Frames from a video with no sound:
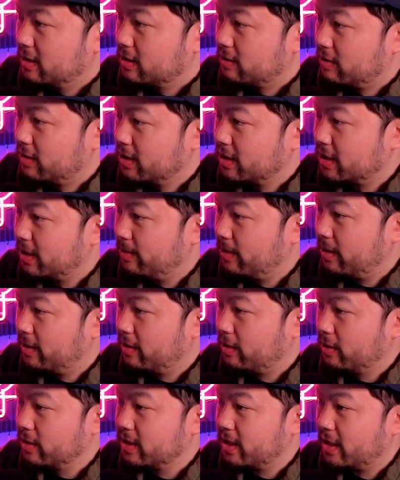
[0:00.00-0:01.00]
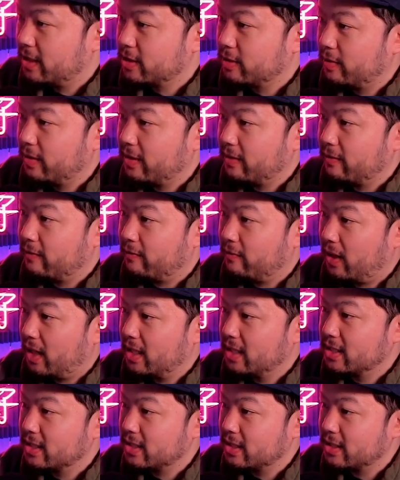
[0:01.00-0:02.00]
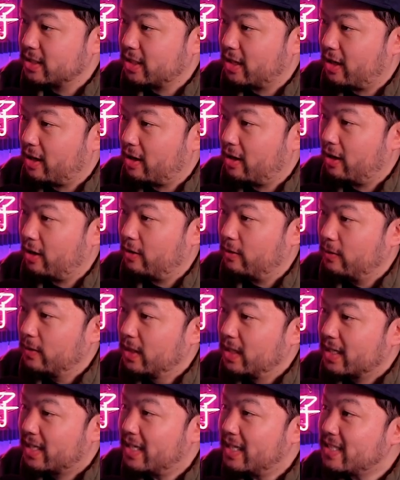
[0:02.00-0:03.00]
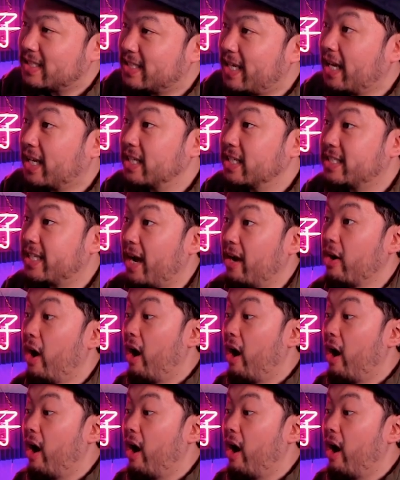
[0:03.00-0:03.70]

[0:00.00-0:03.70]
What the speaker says: Terasema holds onto it, finds Lautaro, gets taken down.